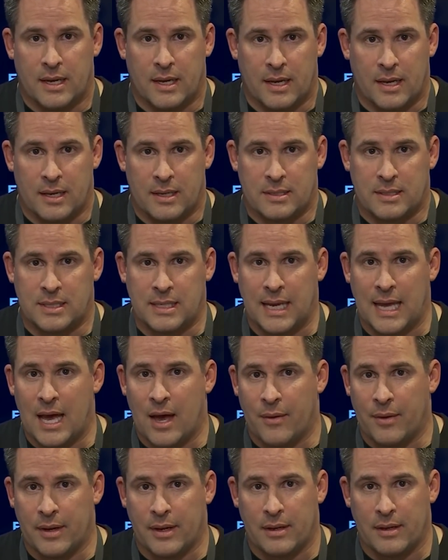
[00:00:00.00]
uh, see
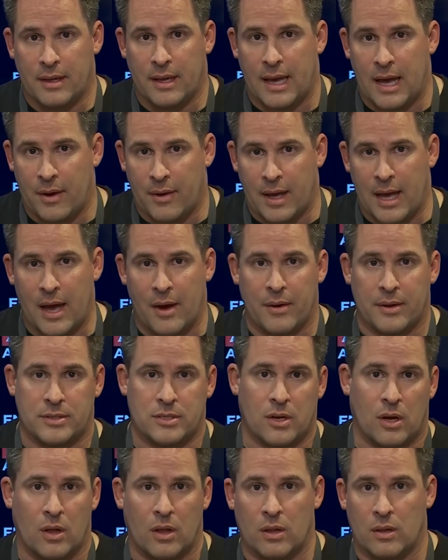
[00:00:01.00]
how it, how, how
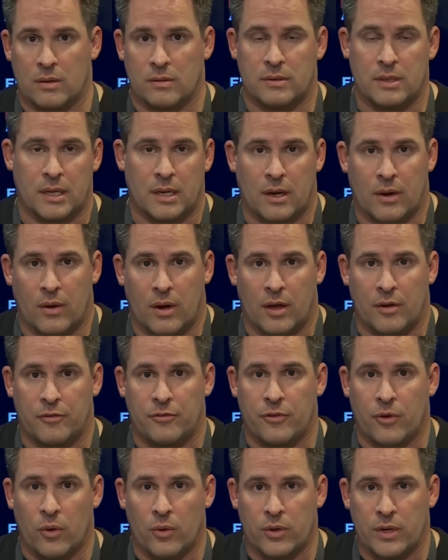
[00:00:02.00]
it's all, you know,
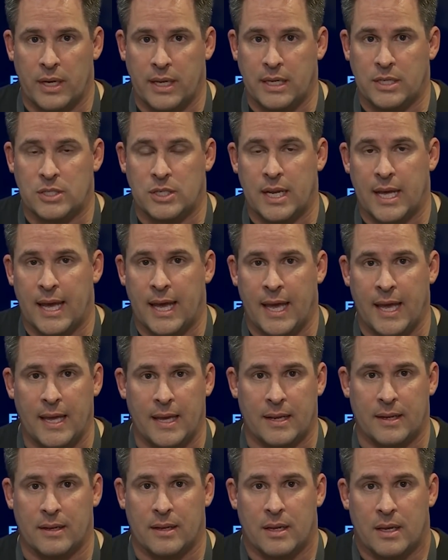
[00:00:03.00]
unfolded each day
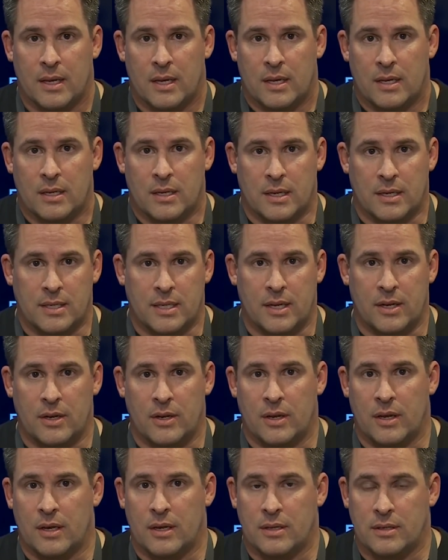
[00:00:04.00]
and
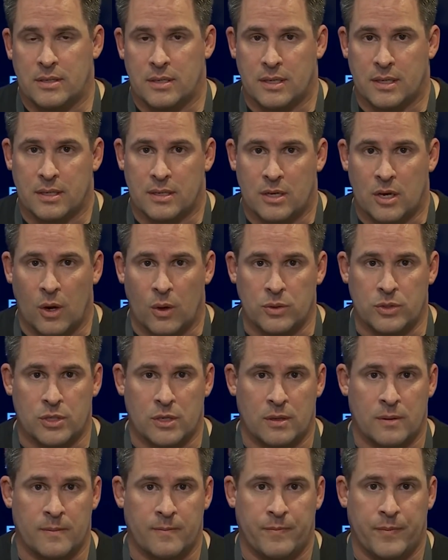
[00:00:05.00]
continue to, to coach
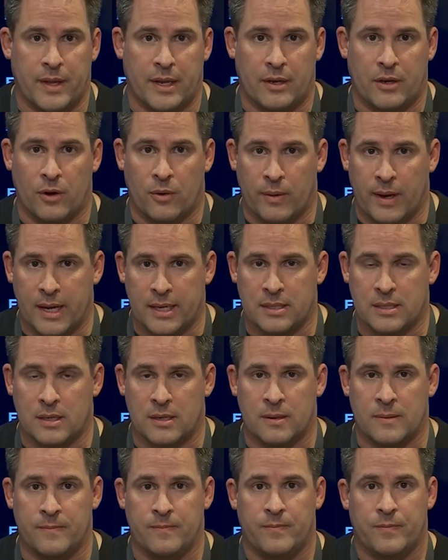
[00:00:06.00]
them and correct
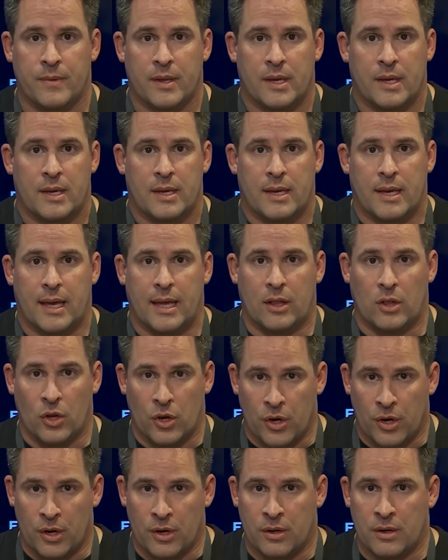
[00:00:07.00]
them and
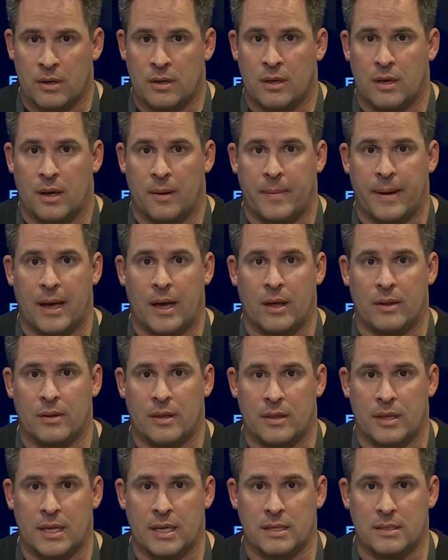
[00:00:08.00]
learn about
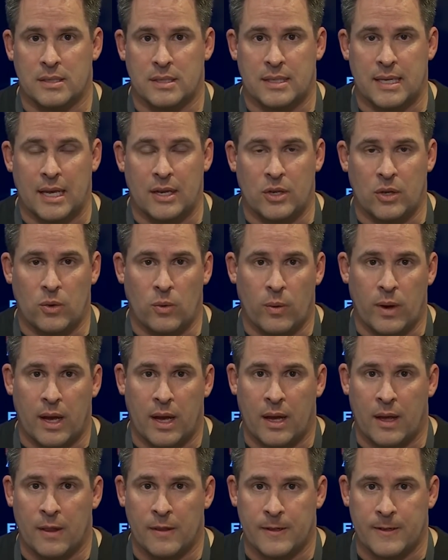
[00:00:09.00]
the things that they do
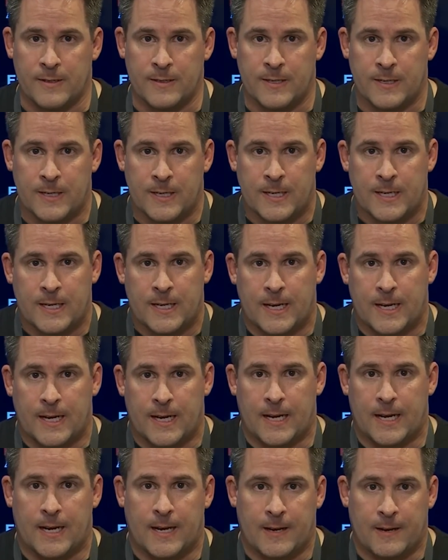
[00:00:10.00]
well and,
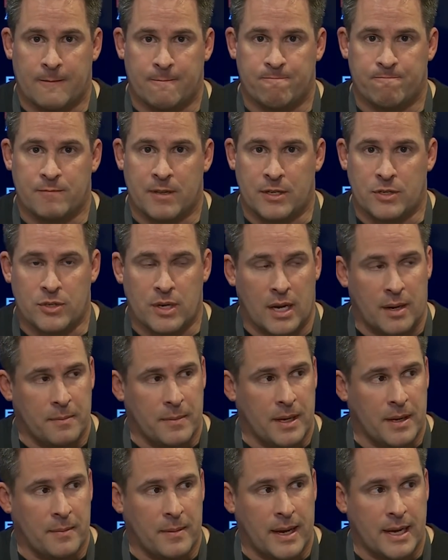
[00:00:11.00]
um, and try to
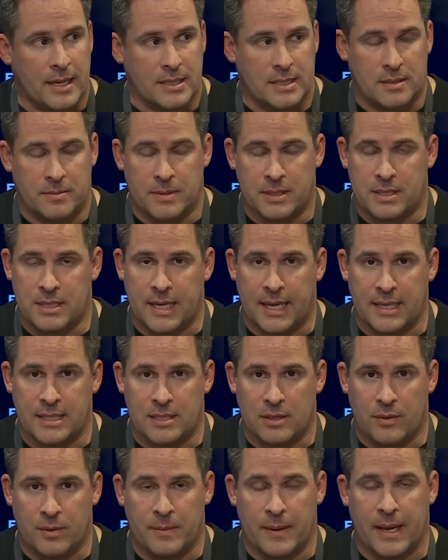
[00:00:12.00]
minimize the mistakes
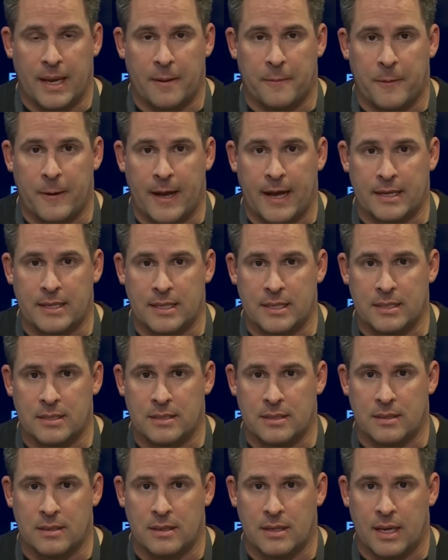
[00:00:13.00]
that we make at
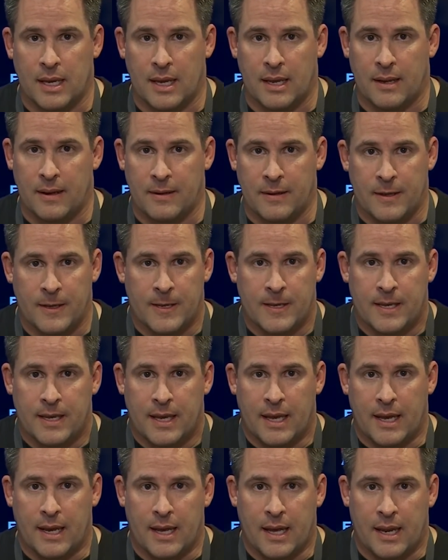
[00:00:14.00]
practice and, and,
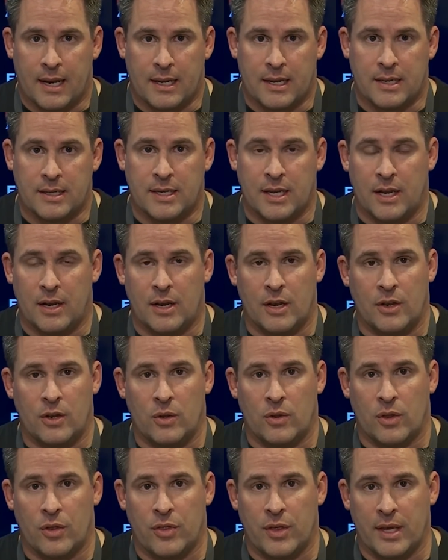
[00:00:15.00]
and kind of continue to
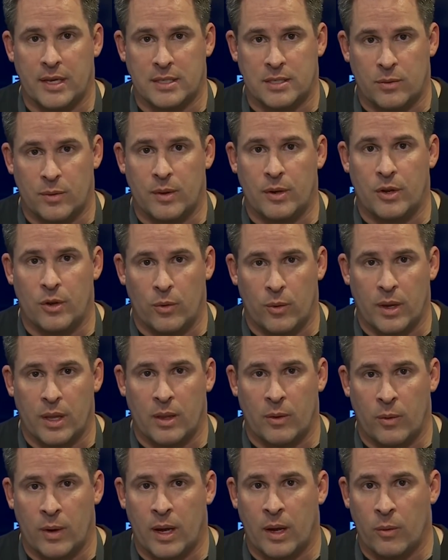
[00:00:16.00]
do the things that we do
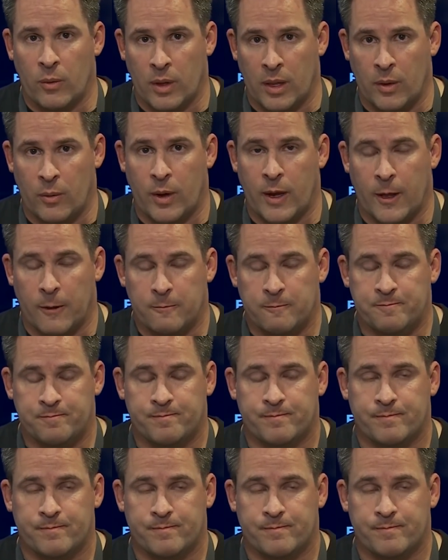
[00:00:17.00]
really well, really well.